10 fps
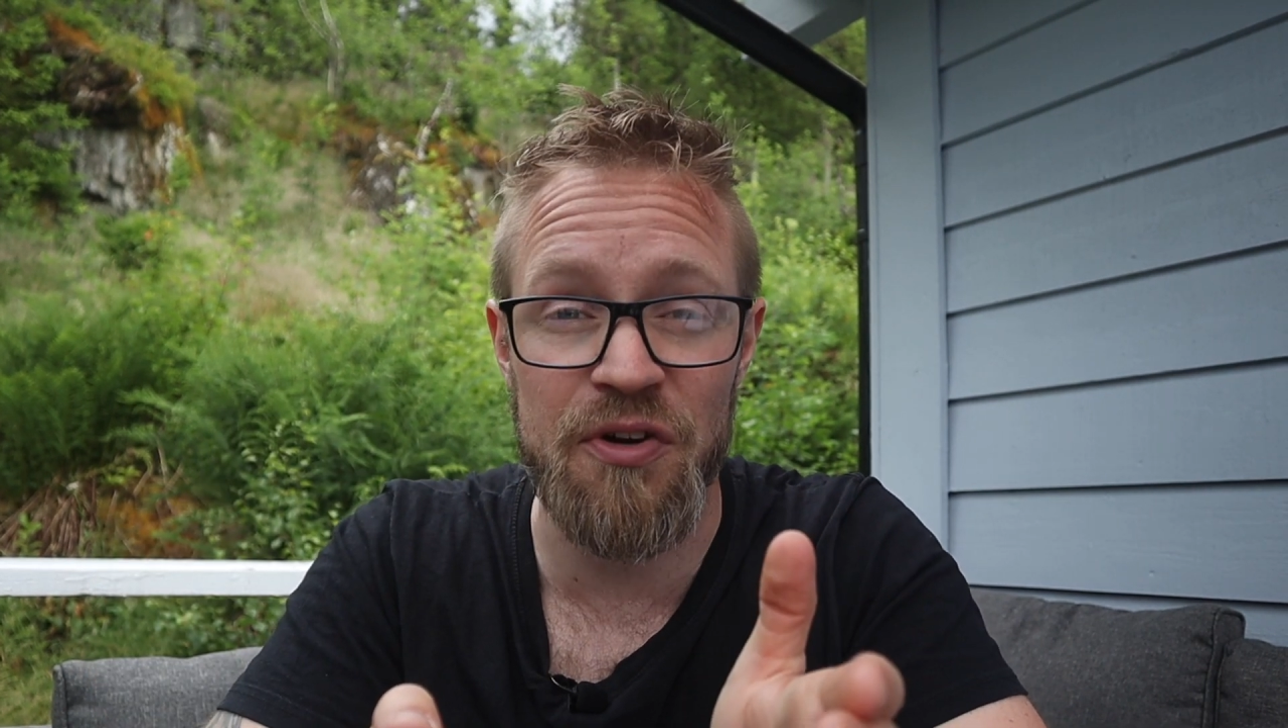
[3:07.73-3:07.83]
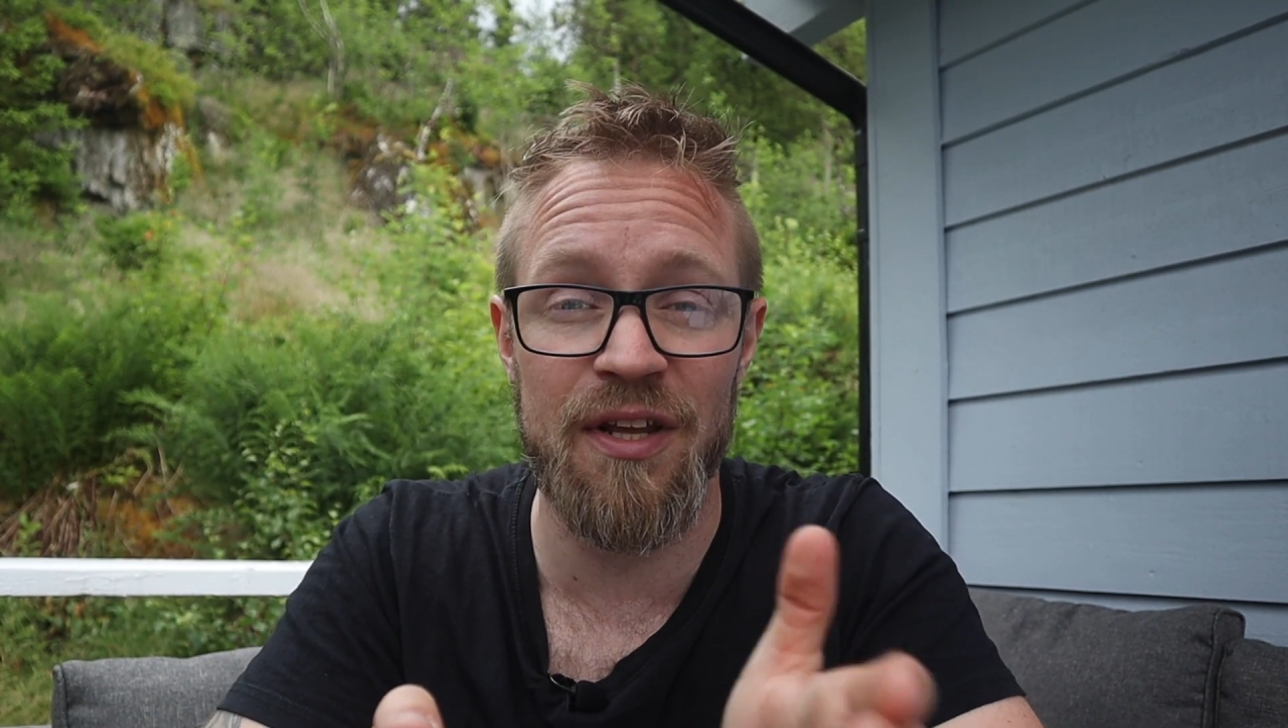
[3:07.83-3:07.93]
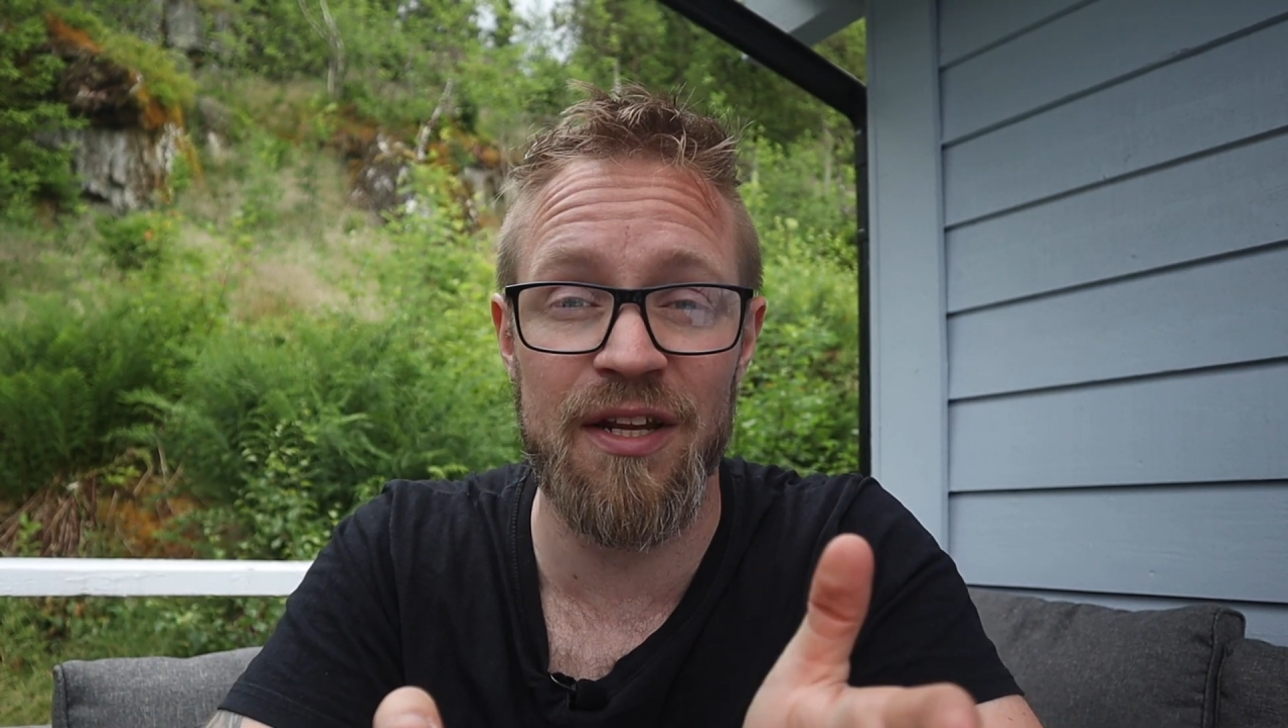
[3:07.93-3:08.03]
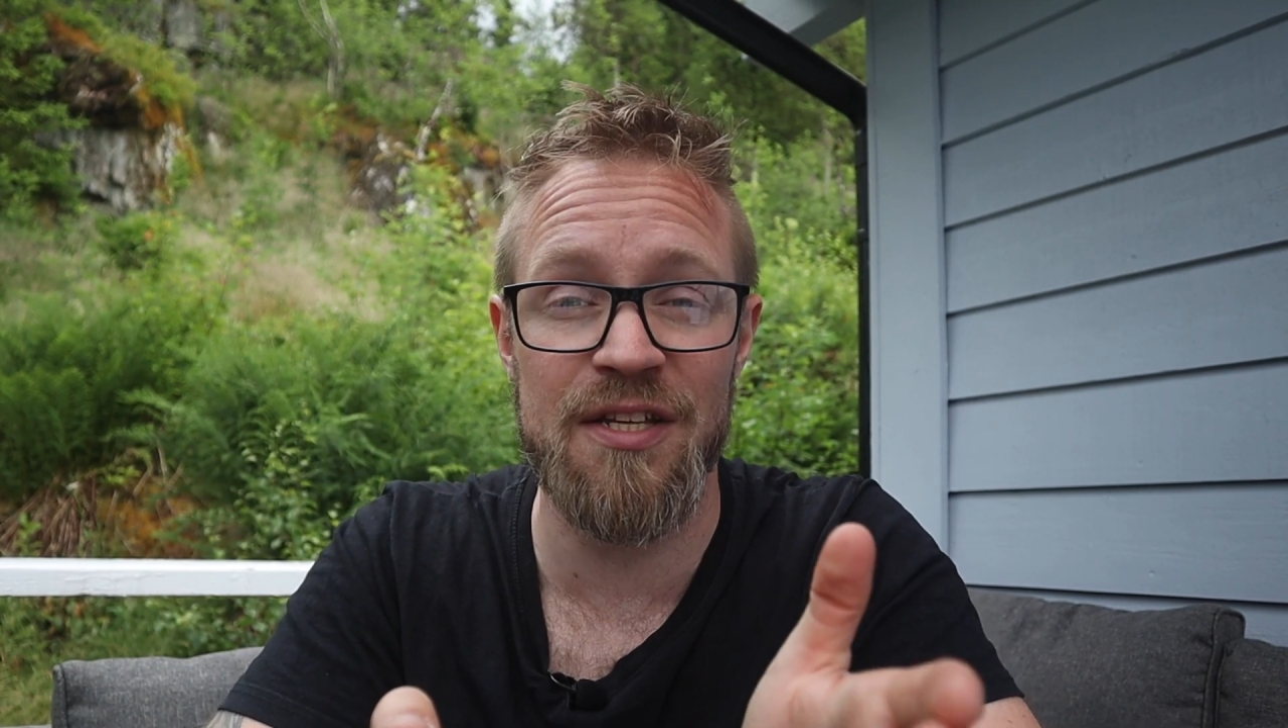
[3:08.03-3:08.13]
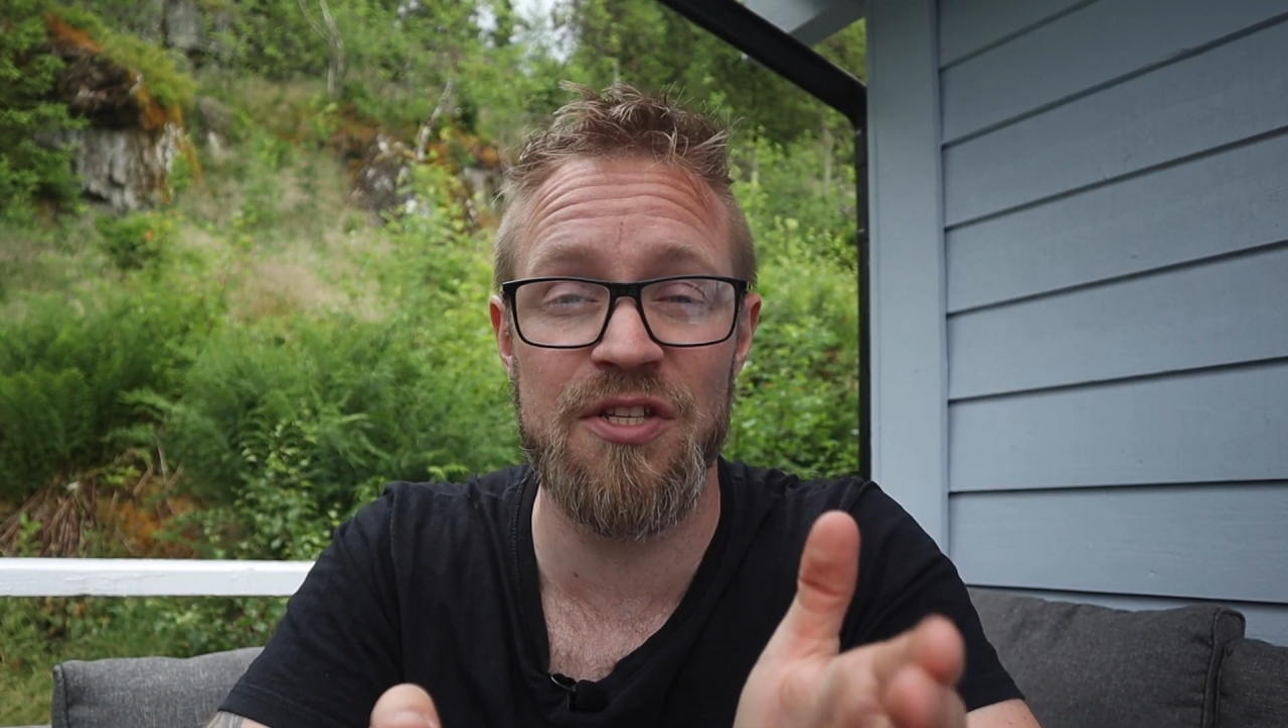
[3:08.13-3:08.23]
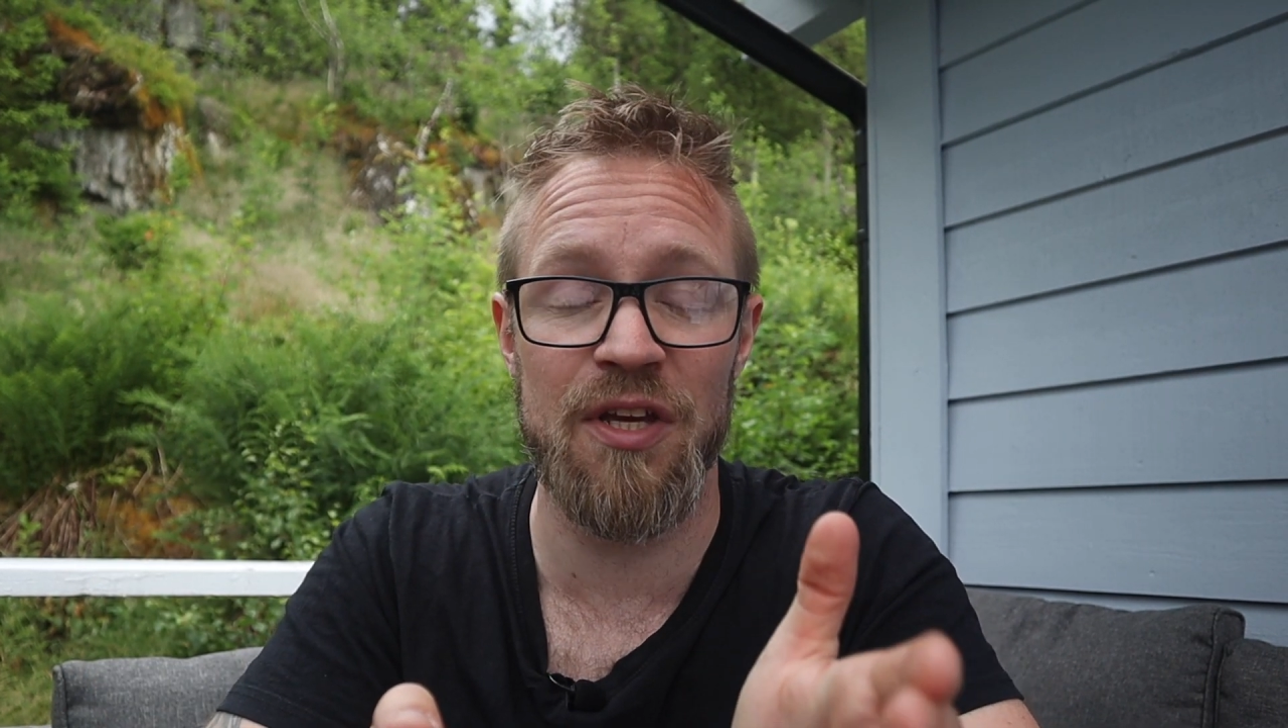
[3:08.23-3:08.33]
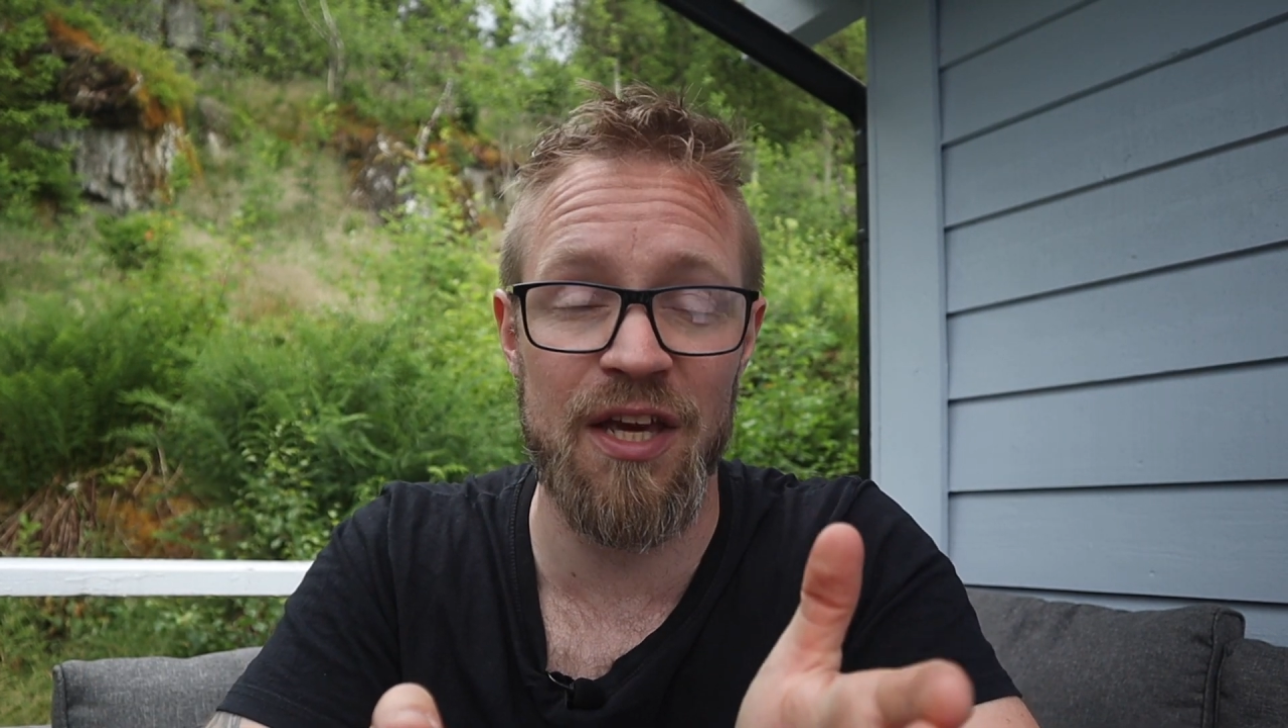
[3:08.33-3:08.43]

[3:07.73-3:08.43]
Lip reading: it is to